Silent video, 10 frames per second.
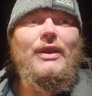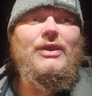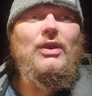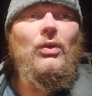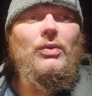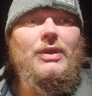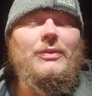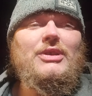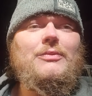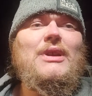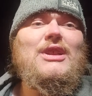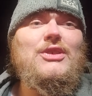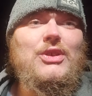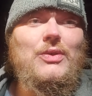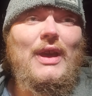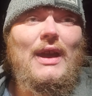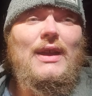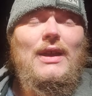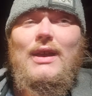and the only reason we can do that